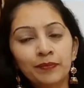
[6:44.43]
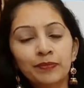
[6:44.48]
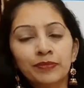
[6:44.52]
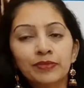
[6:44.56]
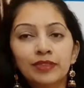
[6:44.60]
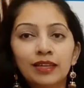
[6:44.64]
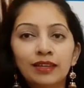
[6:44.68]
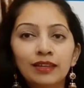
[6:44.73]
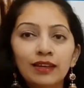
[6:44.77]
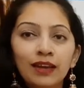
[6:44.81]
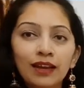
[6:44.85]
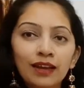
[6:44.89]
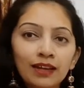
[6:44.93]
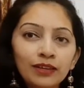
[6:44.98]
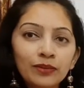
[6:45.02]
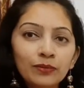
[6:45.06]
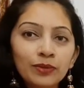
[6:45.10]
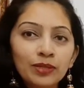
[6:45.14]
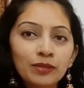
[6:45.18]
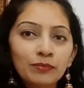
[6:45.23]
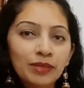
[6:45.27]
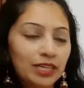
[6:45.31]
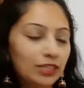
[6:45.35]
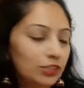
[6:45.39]
then I
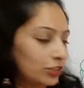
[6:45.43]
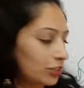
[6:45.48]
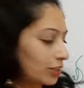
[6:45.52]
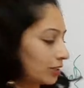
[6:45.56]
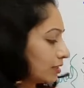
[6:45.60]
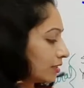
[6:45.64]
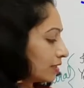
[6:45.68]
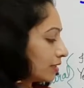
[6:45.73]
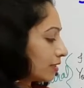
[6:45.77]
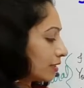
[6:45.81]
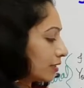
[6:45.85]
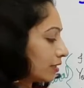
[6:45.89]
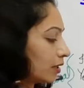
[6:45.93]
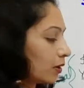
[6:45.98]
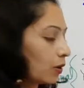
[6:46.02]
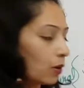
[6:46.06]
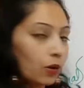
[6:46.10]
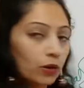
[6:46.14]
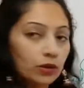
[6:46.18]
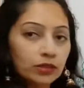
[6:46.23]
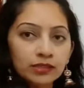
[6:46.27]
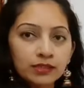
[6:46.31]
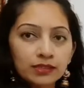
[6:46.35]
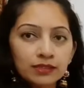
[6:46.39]
will make changes in the
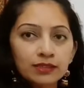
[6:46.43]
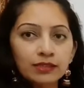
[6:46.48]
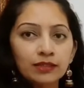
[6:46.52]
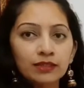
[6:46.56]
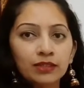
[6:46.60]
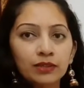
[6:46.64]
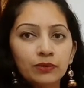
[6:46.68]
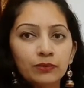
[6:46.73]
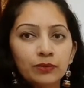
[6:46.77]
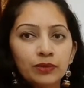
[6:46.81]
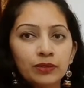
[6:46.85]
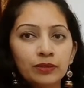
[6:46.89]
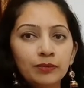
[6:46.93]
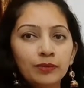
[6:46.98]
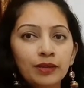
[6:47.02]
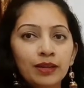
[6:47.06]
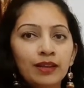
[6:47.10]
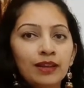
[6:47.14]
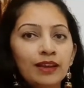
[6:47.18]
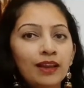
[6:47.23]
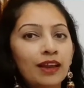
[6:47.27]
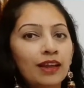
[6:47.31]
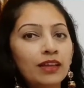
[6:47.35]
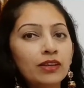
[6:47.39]
auxiliary verb
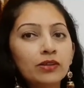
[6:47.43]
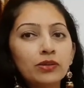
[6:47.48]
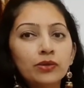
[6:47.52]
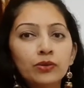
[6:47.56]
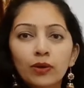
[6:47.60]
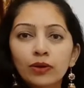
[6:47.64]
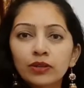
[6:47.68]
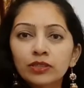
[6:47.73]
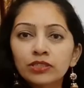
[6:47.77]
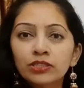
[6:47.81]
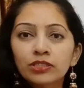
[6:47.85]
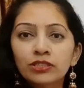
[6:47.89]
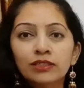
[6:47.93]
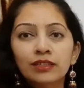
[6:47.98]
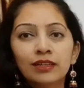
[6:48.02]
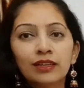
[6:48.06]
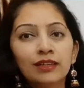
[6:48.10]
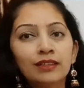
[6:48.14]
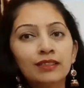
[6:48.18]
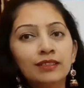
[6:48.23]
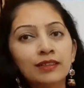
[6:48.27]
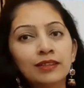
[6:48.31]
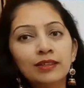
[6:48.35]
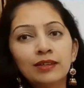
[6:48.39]
and not
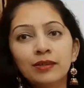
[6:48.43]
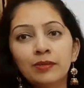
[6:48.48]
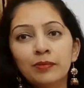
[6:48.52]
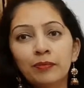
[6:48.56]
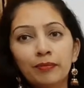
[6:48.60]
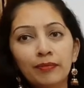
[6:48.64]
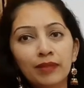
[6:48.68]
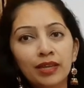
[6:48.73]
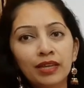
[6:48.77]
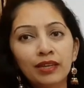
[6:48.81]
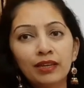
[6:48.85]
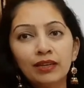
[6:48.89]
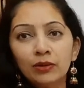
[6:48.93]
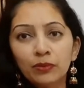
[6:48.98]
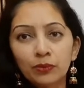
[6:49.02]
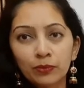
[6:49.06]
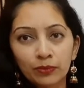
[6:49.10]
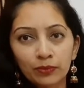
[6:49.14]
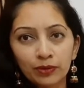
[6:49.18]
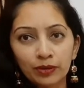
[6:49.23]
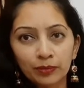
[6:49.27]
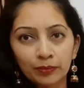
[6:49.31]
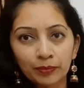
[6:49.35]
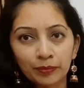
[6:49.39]
in the main
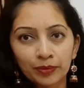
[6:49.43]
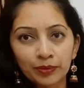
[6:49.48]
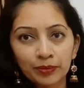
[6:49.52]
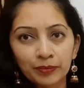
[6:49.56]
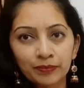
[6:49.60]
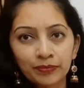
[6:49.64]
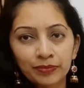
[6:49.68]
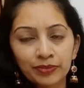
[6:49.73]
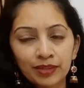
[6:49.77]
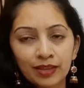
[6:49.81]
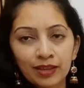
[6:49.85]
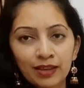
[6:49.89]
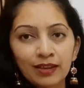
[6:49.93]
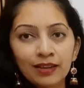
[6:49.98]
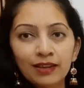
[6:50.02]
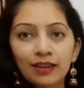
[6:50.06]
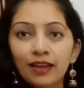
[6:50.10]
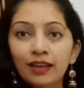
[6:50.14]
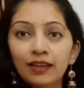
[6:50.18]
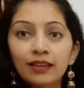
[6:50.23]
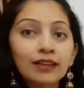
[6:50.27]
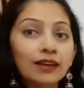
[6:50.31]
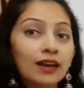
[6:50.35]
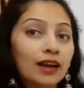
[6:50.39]
verb.
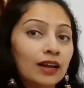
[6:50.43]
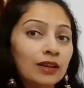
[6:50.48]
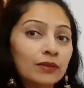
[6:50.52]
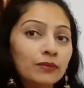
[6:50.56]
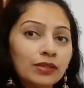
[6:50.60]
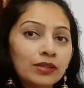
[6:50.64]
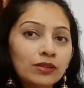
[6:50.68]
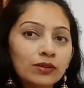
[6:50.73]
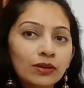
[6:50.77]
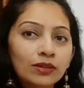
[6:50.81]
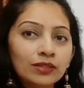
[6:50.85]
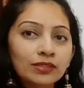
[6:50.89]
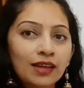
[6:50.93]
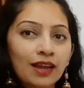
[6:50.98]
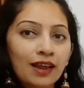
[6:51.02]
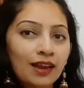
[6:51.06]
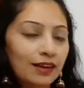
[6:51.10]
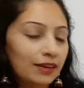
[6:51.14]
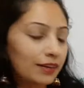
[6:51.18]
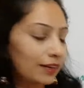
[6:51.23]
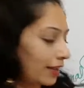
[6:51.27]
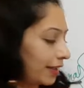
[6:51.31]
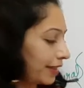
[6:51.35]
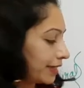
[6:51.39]
Like I will not
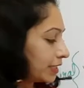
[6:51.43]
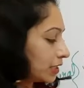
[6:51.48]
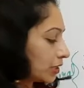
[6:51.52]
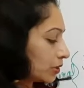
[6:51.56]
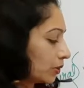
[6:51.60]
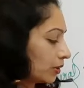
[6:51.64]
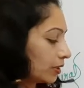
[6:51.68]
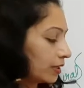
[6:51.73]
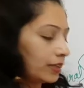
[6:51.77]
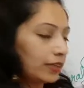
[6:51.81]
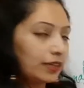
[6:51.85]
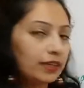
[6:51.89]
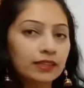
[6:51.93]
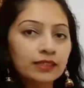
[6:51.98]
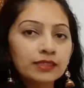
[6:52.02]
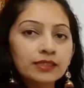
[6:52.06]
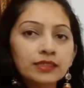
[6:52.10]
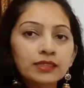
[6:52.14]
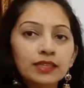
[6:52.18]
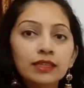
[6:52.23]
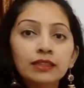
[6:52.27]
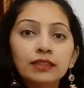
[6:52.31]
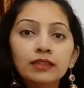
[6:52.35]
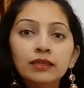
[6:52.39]
add s or es
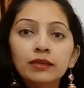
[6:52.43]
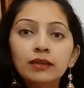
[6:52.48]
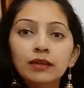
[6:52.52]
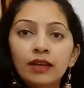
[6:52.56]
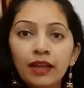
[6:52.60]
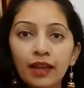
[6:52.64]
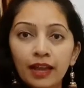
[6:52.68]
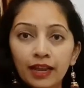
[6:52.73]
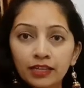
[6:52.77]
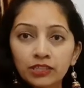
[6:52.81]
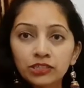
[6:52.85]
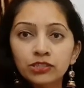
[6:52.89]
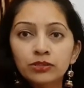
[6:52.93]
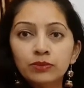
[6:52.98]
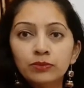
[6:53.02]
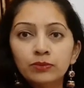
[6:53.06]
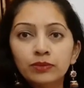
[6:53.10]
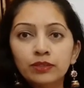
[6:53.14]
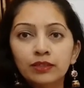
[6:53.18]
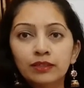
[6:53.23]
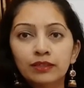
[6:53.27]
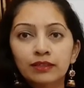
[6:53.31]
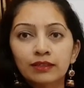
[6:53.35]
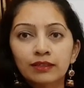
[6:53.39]
in the action
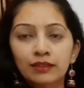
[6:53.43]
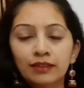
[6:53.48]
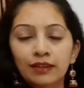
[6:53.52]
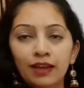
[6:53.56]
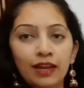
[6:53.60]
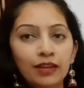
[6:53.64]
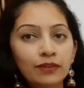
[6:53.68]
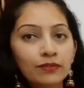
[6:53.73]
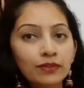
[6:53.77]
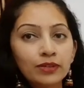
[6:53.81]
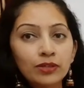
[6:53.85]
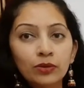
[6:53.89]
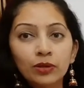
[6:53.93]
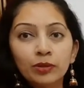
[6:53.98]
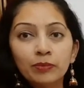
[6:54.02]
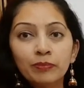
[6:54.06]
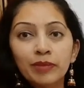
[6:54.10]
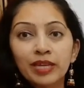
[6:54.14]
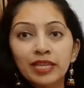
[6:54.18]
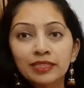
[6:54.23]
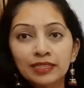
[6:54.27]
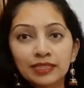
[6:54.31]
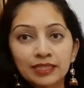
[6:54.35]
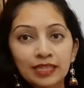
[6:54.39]
word. I will not
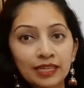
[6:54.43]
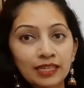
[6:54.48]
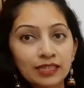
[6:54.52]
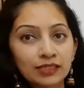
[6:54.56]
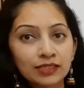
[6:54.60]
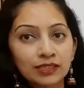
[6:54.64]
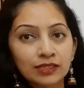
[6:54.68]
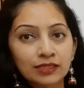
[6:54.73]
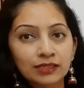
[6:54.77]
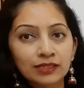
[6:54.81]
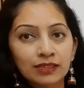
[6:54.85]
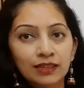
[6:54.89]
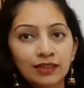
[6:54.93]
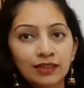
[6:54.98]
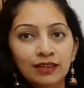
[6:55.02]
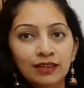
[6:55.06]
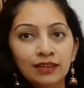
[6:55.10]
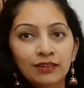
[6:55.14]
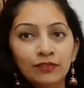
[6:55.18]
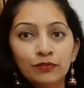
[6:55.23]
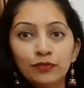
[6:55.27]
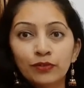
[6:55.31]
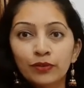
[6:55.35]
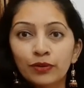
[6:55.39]
make sings
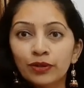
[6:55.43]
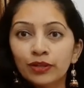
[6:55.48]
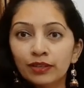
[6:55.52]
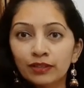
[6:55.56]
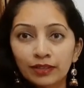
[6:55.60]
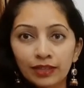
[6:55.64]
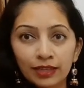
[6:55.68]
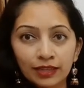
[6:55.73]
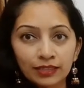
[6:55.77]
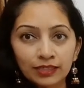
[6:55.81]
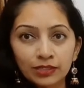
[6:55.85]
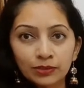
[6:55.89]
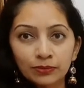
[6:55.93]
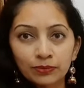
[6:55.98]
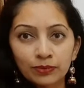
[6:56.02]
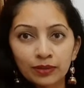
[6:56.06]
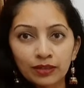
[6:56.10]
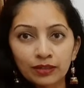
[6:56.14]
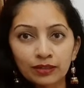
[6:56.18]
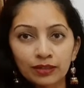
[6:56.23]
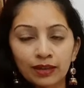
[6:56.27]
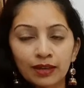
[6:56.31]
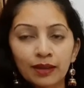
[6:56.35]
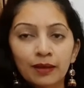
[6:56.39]
for negative
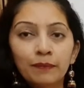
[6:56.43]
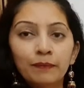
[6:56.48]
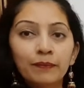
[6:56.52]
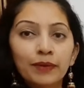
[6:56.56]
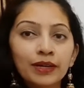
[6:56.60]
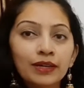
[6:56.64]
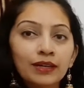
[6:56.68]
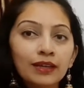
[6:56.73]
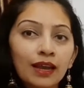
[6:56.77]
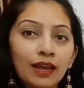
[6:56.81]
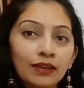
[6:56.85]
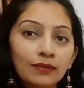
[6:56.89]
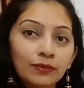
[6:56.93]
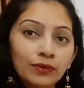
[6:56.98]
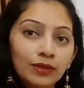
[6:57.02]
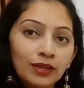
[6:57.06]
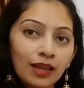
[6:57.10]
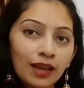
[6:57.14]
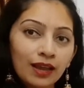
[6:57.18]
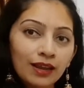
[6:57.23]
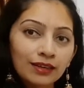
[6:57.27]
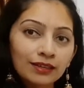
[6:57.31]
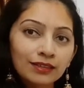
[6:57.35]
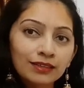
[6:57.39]
one, but I will
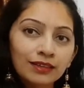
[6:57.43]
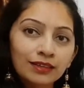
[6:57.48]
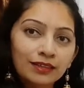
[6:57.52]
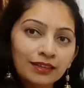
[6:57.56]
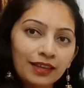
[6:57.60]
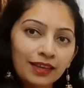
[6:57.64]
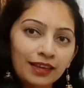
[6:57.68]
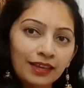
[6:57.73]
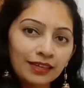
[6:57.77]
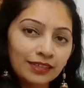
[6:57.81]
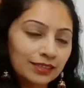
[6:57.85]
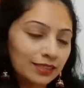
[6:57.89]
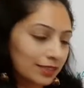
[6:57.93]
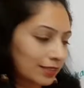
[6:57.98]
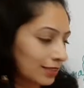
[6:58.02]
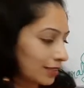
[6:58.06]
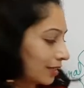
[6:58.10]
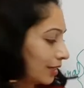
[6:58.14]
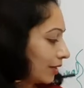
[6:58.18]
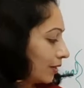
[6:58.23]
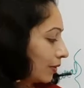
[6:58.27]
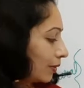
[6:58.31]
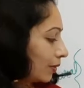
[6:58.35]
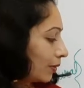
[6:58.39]
add that s
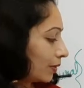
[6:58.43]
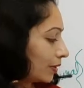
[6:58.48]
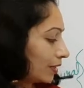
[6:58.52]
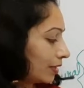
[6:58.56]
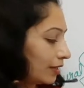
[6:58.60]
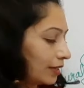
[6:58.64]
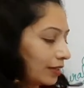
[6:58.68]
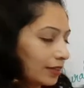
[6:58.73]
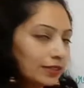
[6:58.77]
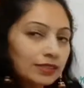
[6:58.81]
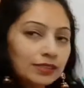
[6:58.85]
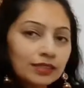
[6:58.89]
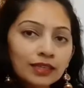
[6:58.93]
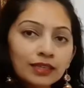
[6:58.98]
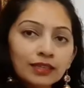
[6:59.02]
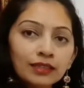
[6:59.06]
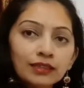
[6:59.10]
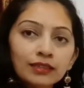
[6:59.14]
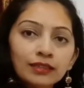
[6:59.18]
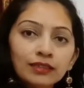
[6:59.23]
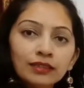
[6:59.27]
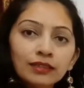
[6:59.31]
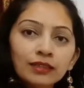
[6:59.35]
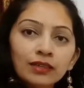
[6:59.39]
or es in
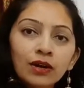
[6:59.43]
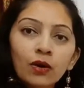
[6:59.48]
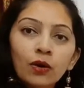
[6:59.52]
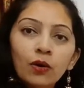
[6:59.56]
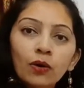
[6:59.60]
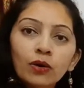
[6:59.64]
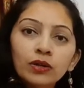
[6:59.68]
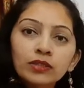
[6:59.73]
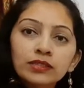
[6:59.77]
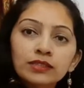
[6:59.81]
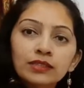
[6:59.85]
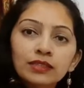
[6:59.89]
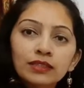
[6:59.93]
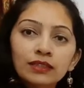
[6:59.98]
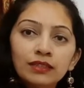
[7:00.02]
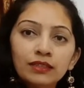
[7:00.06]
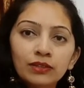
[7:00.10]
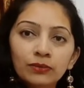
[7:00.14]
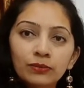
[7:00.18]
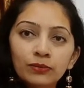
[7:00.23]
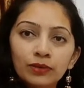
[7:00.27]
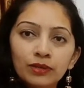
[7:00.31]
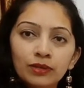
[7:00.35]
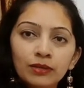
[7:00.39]
the
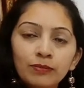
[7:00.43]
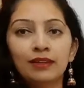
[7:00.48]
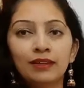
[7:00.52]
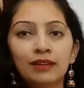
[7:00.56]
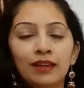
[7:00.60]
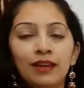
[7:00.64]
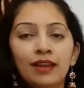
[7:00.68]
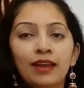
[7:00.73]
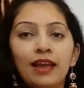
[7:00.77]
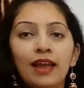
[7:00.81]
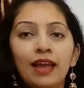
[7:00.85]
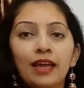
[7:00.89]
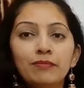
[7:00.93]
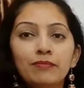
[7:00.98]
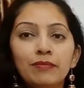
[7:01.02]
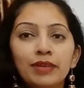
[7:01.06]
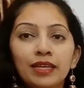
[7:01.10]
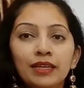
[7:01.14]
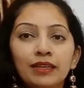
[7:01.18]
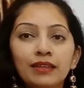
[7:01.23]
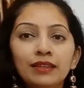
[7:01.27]
auxiliary verb and make